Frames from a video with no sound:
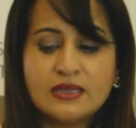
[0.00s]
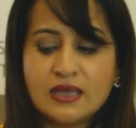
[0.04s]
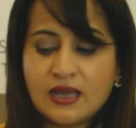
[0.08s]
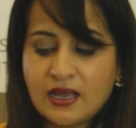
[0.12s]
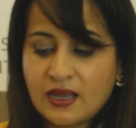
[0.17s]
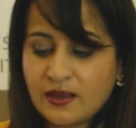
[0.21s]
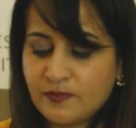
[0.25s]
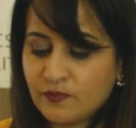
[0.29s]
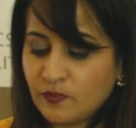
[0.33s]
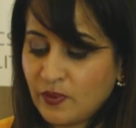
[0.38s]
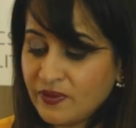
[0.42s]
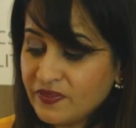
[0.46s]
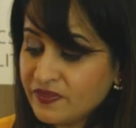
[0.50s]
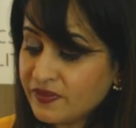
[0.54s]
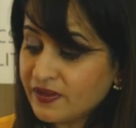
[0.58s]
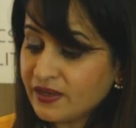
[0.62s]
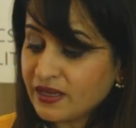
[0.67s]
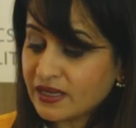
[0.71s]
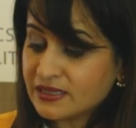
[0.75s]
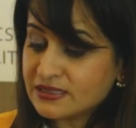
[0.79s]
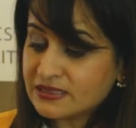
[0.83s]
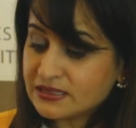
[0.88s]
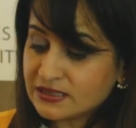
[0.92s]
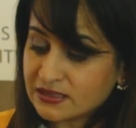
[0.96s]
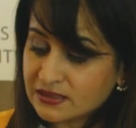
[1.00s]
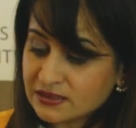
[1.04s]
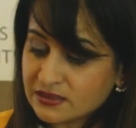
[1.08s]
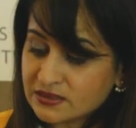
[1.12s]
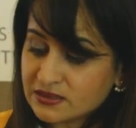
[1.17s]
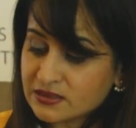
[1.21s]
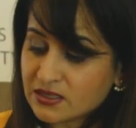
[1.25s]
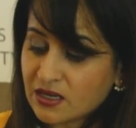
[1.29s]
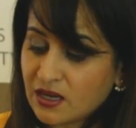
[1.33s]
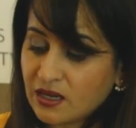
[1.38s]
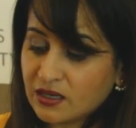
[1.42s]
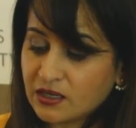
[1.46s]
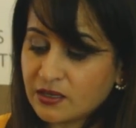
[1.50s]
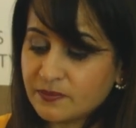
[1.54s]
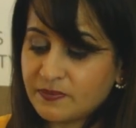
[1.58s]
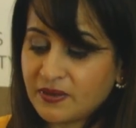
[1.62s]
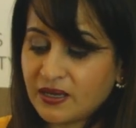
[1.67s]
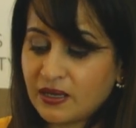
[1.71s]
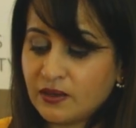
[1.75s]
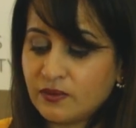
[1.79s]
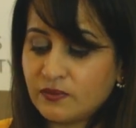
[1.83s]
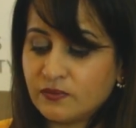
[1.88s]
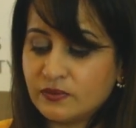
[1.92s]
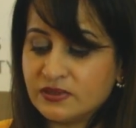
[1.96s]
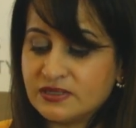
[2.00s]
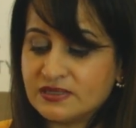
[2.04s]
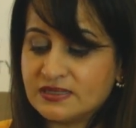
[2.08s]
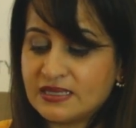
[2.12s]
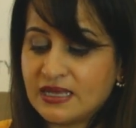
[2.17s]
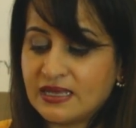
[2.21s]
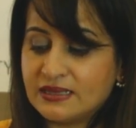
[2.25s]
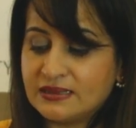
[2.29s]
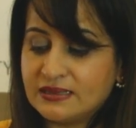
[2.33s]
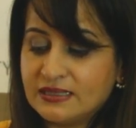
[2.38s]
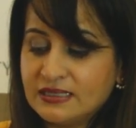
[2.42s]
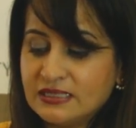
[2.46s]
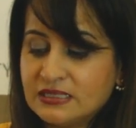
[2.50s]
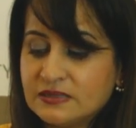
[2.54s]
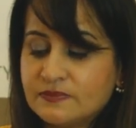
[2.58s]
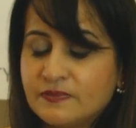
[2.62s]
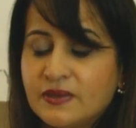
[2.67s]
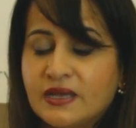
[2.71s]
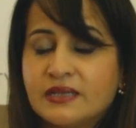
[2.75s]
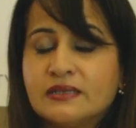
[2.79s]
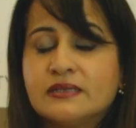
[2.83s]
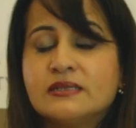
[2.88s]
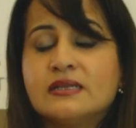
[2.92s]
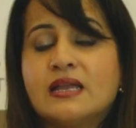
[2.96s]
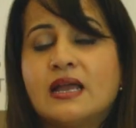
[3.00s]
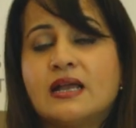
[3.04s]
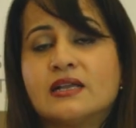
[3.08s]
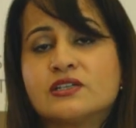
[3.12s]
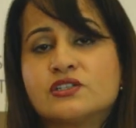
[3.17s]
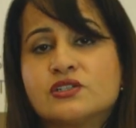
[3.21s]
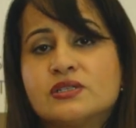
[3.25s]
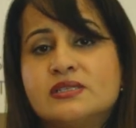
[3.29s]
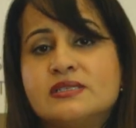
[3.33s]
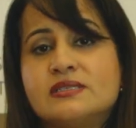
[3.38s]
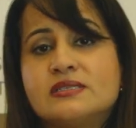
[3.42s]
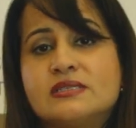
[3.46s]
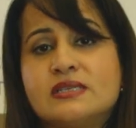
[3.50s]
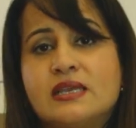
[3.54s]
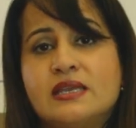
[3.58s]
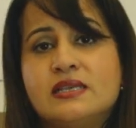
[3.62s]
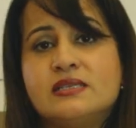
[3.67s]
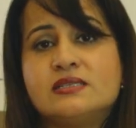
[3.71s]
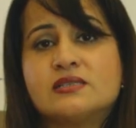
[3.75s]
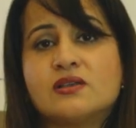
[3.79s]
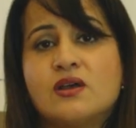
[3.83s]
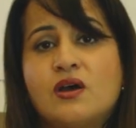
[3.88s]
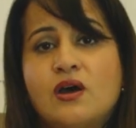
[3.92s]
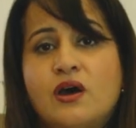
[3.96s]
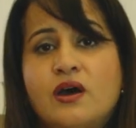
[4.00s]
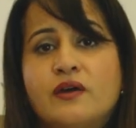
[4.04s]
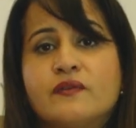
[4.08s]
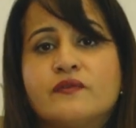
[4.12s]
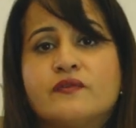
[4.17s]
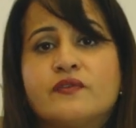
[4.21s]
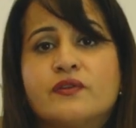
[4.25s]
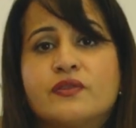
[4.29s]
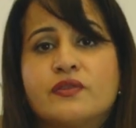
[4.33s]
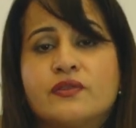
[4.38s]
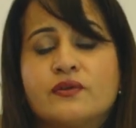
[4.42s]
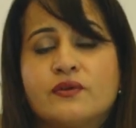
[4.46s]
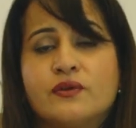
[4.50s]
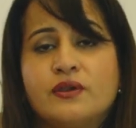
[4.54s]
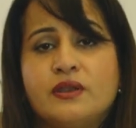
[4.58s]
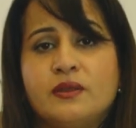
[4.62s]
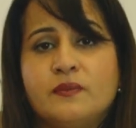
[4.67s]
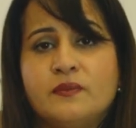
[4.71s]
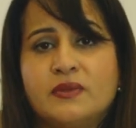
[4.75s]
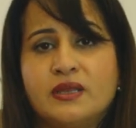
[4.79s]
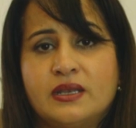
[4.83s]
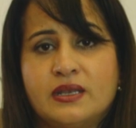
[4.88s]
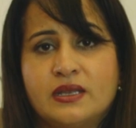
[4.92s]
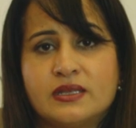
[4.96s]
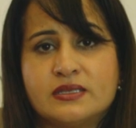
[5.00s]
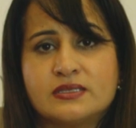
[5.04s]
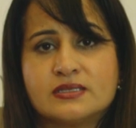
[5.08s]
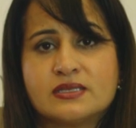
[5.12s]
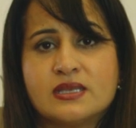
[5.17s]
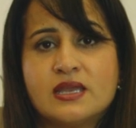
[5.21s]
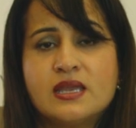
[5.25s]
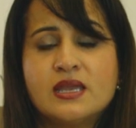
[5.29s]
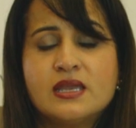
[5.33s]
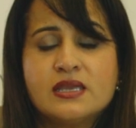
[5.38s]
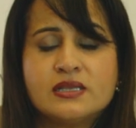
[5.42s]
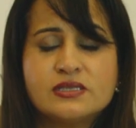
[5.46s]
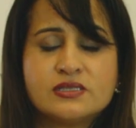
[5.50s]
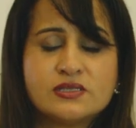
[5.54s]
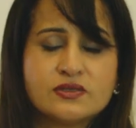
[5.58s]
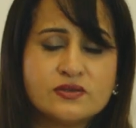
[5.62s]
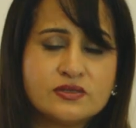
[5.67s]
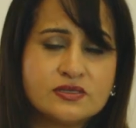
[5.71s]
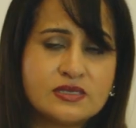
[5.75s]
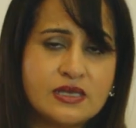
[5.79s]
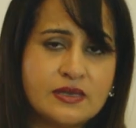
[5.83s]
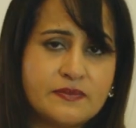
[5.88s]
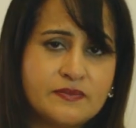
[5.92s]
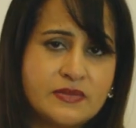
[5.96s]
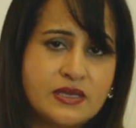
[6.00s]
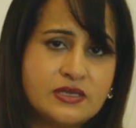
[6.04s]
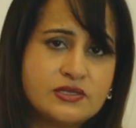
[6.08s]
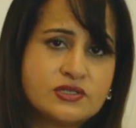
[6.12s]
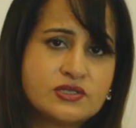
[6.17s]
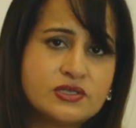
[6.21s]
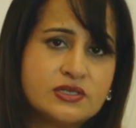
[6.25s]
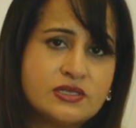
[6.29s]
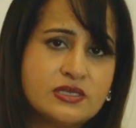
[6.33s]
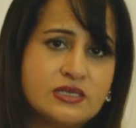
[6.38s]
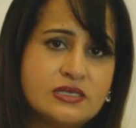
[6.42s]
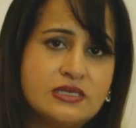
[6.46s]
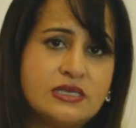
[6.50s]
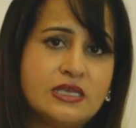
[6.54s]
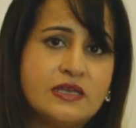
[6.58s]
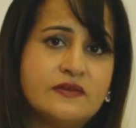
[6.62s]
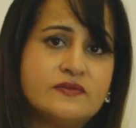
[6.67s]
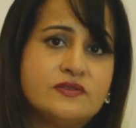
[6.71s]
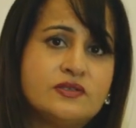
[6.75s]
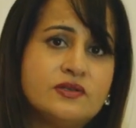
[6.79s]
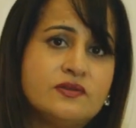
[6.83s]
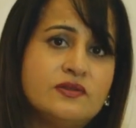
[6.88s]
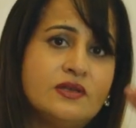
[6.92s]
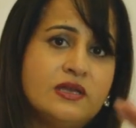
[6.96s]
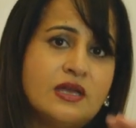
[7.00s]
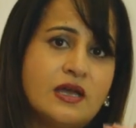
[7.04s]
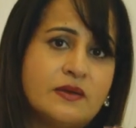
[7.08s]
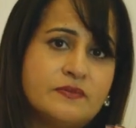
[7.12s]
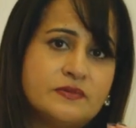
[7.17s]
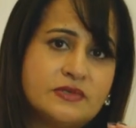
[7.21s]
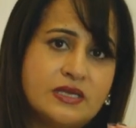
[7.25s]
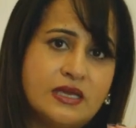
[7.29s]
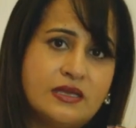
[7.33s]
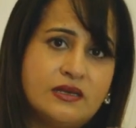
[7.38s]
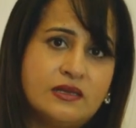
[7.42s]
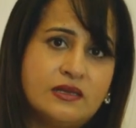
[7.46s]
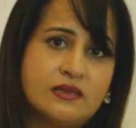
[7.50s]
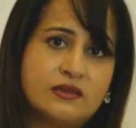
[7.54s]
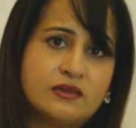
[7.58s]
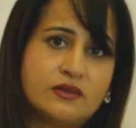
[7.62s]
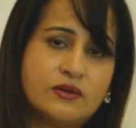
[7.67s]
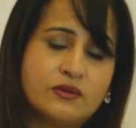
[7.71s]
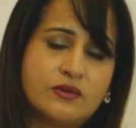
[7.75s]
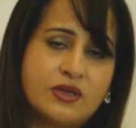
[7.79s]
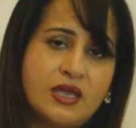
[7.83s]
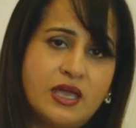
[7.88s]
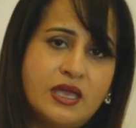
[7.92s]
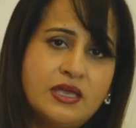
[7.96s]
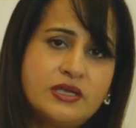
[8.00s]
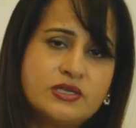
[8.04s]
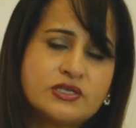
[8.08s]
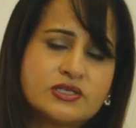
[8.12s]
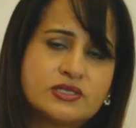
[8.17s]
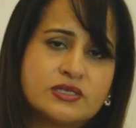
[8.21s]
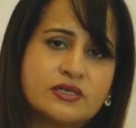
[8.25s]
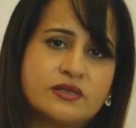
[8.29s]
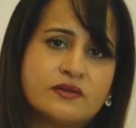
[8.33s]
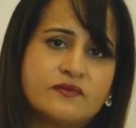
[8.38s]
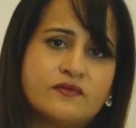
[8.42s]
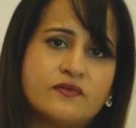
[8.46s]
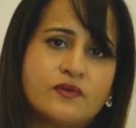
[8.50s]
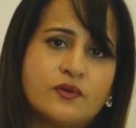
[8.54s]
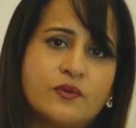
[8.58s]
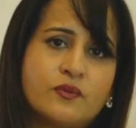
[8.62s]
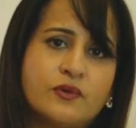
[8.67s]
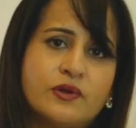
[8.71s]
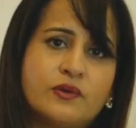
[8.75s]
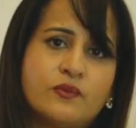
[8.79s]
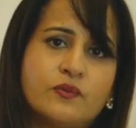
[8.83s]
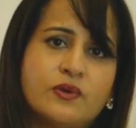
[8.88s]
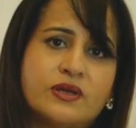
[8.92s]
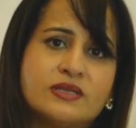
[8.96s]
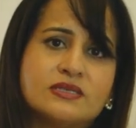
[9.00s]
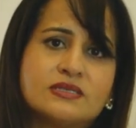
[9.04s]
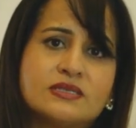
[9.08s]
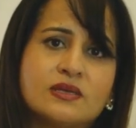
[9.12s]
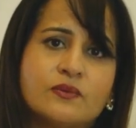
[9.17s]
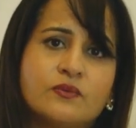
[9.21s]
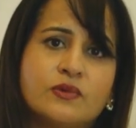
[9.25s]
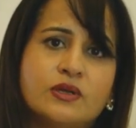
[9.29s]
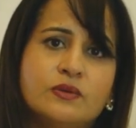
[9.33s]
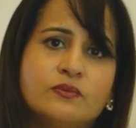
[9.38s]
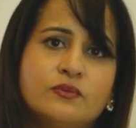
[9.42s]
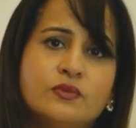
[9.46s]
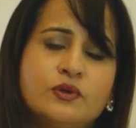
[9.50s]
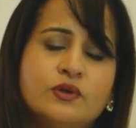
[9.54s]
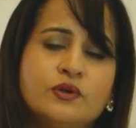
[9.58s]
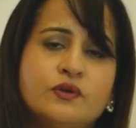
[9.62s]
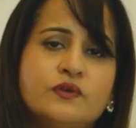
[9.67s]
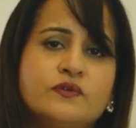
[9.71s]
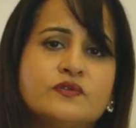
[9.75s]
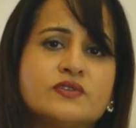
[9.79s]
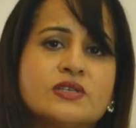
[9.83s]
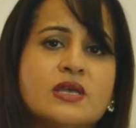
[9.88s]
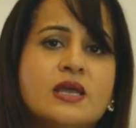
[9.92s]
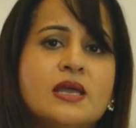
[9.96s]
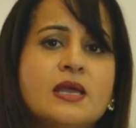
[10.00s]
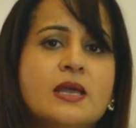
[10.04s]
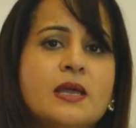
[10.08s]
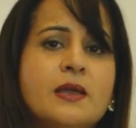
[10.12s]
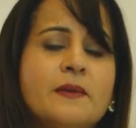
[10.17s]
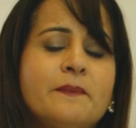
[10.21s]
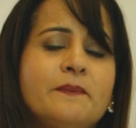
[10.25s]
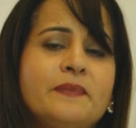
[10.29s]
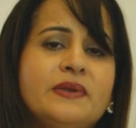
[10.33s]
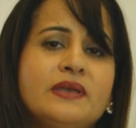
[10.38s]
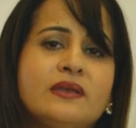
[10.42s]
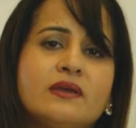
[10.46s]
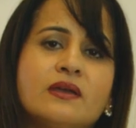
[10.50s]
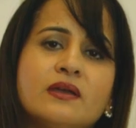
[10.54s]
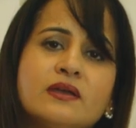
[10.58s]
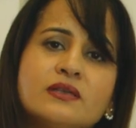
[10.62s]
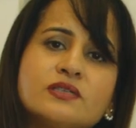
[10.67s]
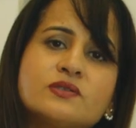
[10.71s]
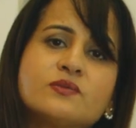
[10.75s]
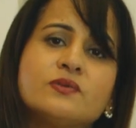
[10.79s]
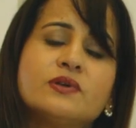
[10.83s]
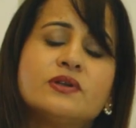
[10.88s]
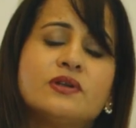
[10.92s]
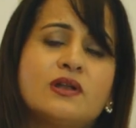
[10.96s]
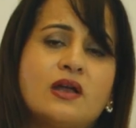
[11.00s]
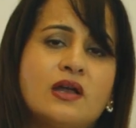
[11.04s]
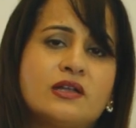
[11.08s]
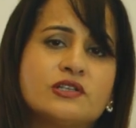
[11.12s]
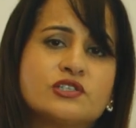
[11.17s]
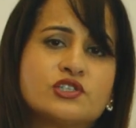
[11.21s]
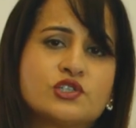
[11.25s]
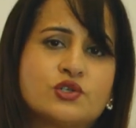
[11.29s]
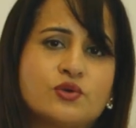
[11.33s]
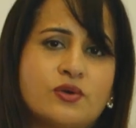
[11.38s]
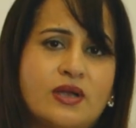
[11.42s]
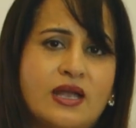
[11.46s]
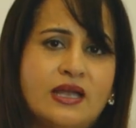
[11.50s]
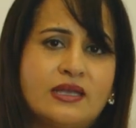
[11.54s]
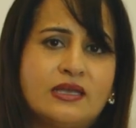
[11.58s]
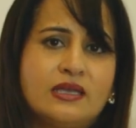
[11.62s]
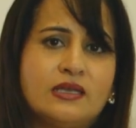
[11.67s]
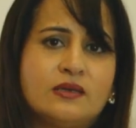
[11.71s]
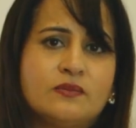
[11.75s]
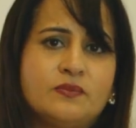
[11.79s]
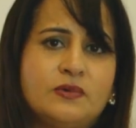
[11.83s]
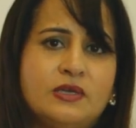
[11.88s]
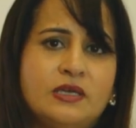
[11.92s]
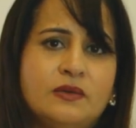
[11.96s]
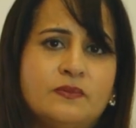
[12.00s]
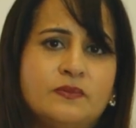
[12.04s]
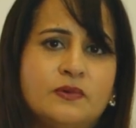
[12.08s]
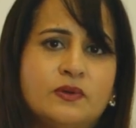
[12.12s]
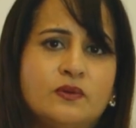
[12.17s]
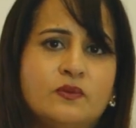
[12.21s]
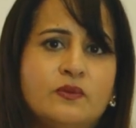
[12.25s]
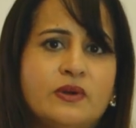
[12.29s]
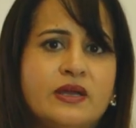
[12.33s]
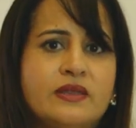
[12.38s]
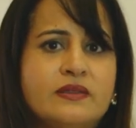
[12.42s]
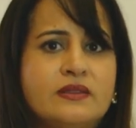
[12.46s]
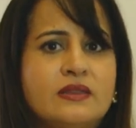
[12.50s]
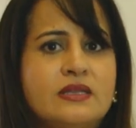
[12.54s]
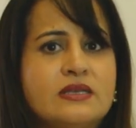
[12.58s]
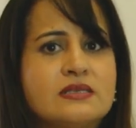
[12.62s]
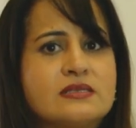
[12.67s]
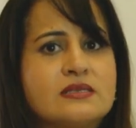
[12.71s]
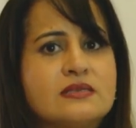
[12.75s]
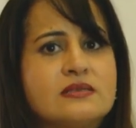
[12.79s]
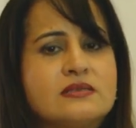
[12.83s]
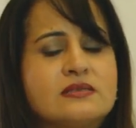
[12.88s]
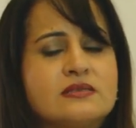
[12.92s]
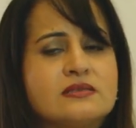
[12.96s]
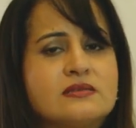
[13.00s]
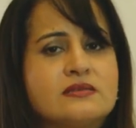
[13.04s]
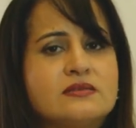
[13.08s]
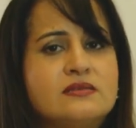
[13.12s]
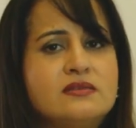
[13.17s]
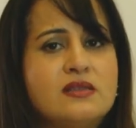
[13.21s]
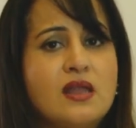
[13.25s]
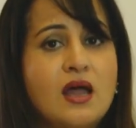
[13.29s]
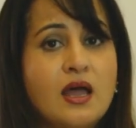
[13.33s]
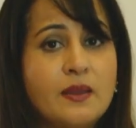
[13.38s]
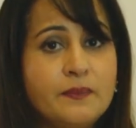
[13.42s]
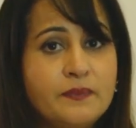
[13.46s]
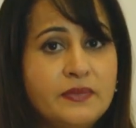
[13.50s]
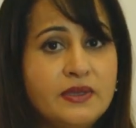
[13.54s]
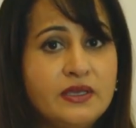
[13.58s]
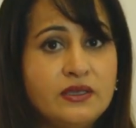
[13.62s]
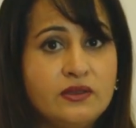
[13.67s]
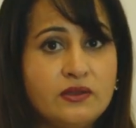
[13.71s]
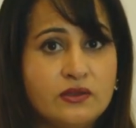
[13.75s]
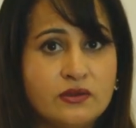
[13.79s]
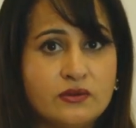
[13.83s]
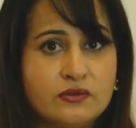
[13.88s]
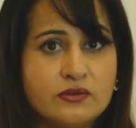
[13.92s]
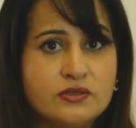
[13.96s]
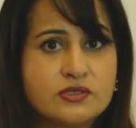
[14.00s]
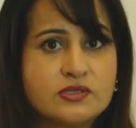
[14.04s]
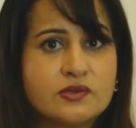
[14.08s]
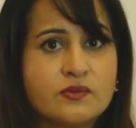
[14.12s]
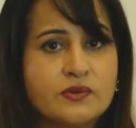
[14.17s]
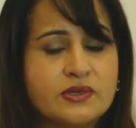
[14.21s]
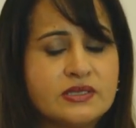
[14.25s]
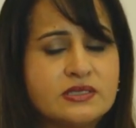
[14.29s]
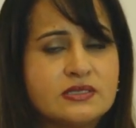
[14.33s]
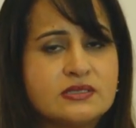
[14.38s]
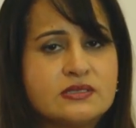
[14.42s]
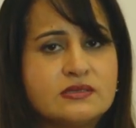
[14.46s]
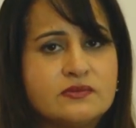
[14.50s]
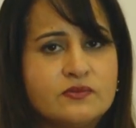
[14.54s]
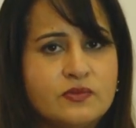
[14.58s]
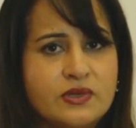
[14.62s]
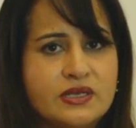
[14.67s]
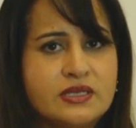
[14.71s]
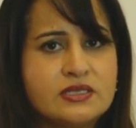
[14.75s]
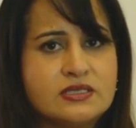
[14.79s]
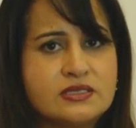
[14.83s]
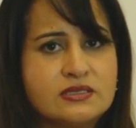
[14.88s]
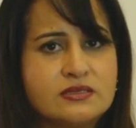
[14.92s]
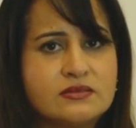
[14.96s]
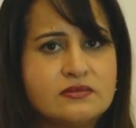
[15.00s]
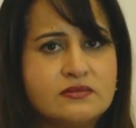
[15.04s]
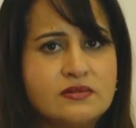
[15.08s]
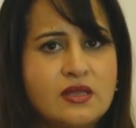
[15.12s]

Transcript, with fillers: One thing I didn't talk about was that this button actually stays on for 30 minutes. So as I mentioned, it gives you the updated location for when someone moves. Because we're not tracking people when this is not being used, so when it's